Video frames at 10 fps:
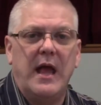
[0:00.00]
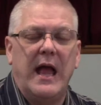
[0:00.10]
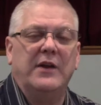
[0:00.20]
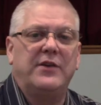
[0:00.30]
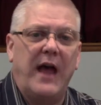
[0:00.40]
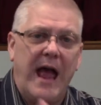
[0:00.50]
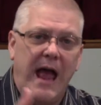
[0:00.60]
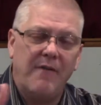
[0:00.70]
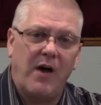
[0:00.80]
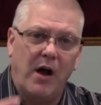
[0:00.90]
and to
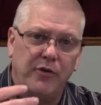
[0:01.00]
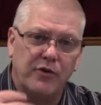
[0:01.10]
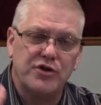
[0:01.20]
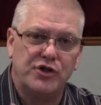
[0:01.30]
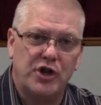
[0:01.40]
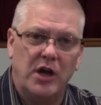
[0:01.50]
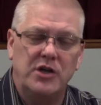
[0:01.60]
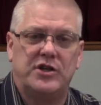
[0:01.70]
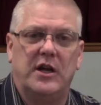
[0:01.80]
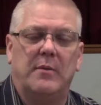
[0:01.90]
have others
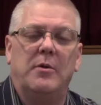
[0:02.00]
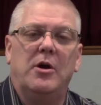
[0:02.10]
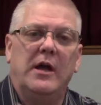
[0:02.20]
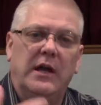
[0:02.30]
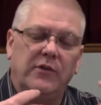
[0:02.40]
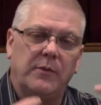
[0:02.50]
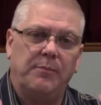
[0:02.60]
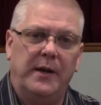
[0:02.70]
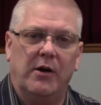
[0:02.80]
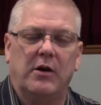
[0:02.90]
judge him, his
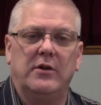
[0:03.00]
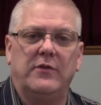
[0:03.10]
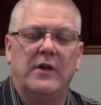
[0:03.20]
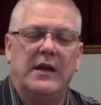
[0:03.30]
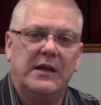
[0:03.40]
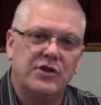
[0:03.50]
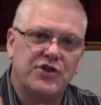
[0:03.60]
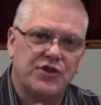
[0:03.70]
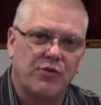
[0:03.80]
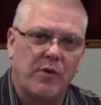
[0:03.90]
appearance, his
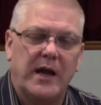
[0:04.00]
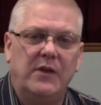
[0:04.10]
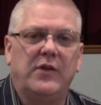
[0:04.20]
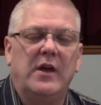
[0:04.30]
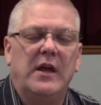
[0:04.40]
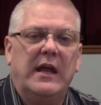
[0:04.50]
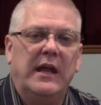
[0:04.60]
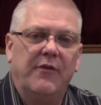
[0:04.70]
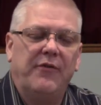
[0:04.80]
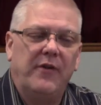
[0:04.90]
strength,
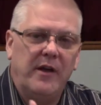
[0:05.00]
if